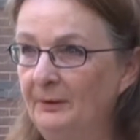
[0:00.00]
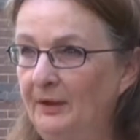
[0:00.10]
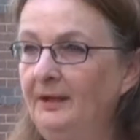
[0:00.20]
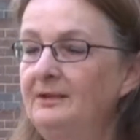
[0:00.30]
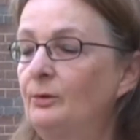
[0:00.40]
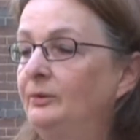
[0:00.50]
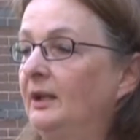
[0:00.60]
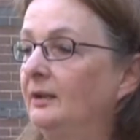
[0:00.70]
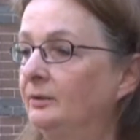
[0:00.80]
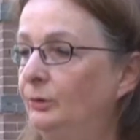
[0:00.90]
Okay, so
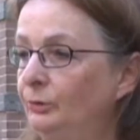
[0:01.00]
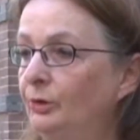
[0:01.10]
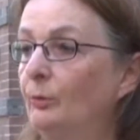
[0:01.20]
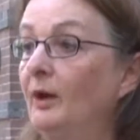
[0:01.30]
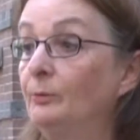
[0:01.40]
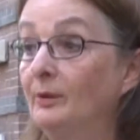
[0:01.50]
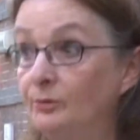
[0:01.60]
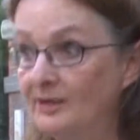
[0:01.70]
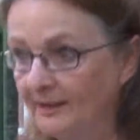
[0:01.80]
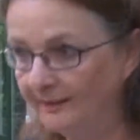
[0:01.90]
they'll do the one when
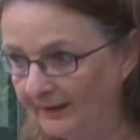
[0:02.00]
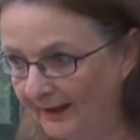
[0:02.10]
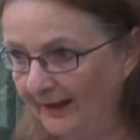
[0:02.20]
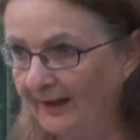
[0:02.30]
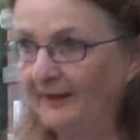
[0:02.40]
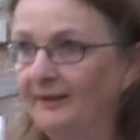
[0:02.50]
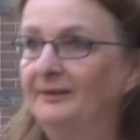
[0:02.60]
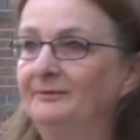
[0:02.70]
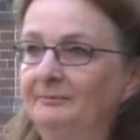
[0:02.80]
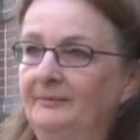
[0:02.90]
you say
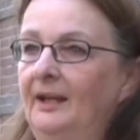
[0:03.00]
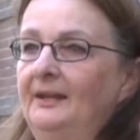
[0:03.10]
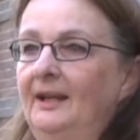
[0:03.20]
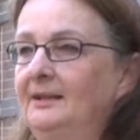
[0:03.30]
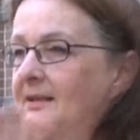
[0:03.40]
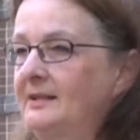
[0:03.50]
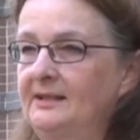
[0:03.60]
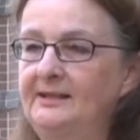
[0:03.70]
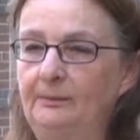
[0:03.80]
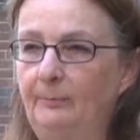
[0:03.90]
there, and that's
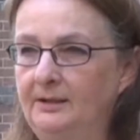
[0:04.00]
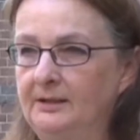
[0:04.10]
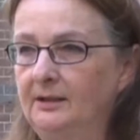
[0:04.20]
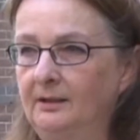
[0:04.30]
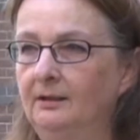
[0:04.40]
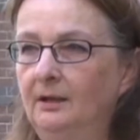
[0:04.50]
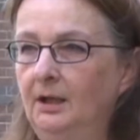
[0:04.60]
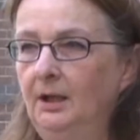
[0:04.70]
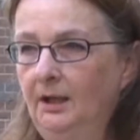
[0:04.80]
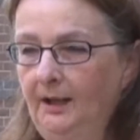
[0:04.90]
systematic.
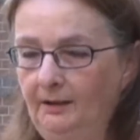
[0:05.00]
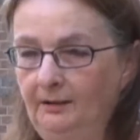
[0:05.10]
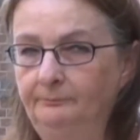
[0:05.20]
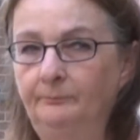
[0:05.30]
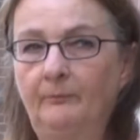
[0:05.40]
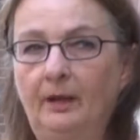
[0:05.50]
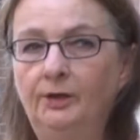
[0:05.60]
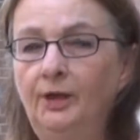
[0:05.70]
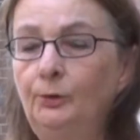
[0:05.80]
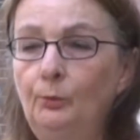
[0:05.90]

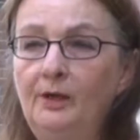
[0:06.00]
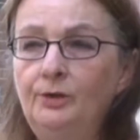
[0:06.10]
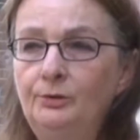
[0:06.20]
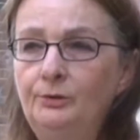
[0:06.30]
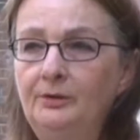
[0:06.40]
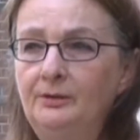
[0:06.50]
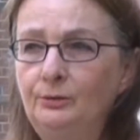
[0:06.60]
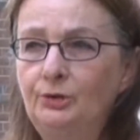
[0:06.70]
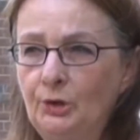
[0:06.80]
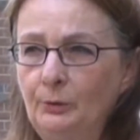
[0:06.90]
Another way
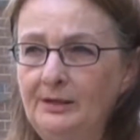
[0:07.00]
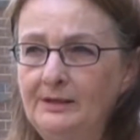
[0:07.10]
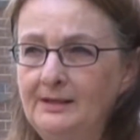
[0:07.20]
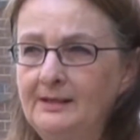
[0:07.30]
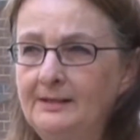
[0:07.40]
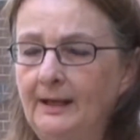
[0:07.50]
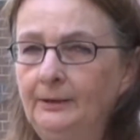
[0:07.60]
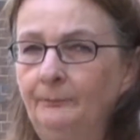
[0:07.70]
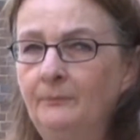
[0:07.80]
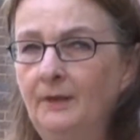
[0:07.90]
to show this is
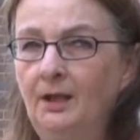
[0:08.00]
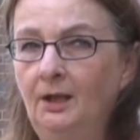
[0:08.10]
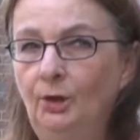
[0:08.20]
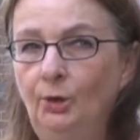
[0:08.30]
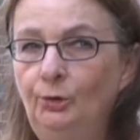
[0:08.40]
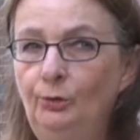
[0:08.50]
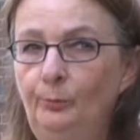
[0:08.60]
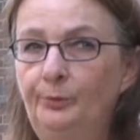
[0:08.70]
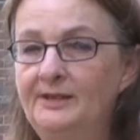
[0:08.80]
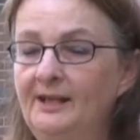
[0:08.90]
that
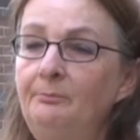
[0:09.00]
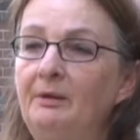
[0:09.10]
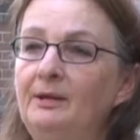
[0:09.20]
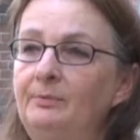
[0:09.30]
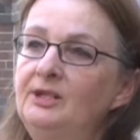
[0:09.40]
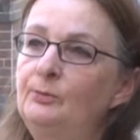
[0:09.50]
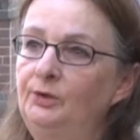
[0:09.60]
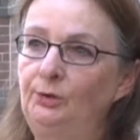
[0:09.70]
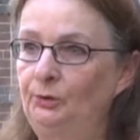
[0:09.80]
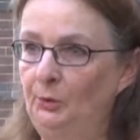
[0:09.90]
you present babies
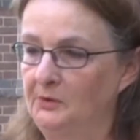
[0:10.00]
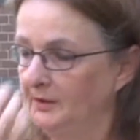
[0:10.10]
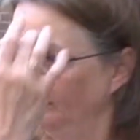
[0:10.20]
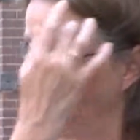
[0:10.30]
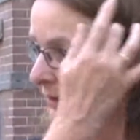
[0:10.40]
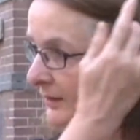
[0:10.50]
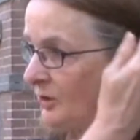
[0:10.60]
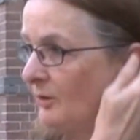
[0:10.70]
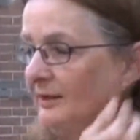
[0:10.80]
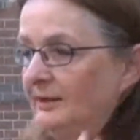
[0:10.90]
with a toy, an
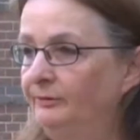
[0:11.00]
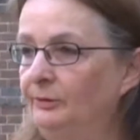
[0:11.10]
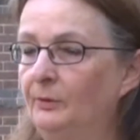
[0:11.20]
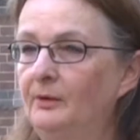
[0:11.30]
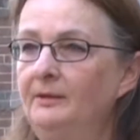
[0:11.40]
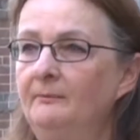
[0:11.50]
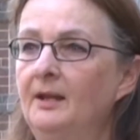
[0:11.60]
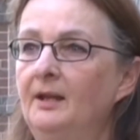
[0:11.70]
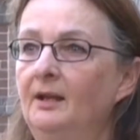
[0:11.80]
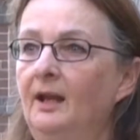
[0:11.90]
attractive toy,
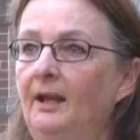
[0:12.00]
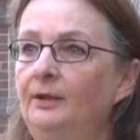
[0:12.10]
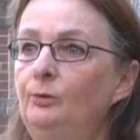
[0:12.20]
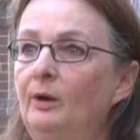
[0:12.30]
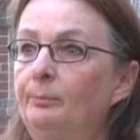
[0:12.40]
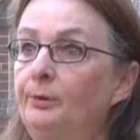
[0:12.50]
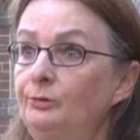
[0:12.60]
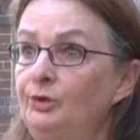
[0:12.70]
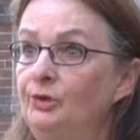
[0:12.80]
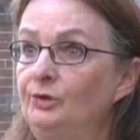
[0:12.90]
and you
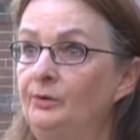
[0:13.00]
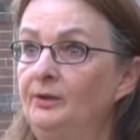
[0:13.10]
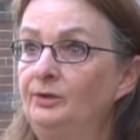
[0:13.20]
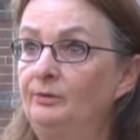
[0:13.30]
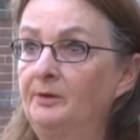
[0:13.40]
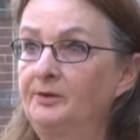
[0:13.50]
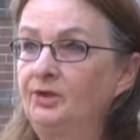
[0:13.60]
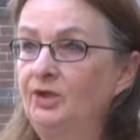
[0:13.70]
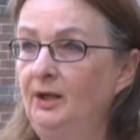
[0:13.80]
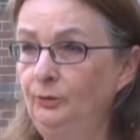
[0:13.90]
approach the toy toward the
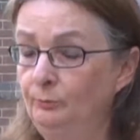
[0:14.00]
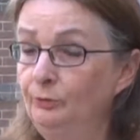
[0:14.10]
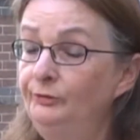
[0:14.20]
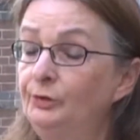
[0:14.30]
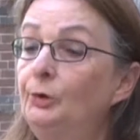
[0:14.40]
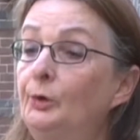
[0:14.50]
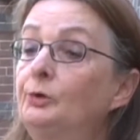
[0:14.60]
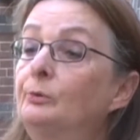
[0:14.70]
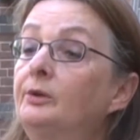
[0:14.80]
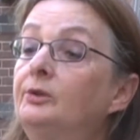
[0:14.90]
child, you move the toy
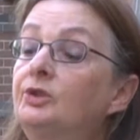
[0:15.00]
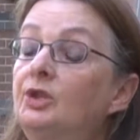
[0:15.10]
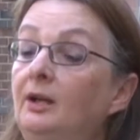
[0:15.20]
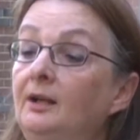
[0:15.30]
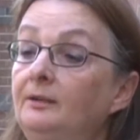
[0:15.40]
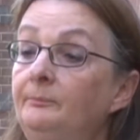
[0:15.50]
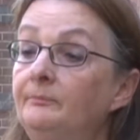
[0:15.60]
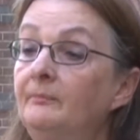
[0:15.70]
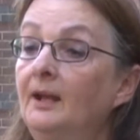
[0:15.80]
toward the child.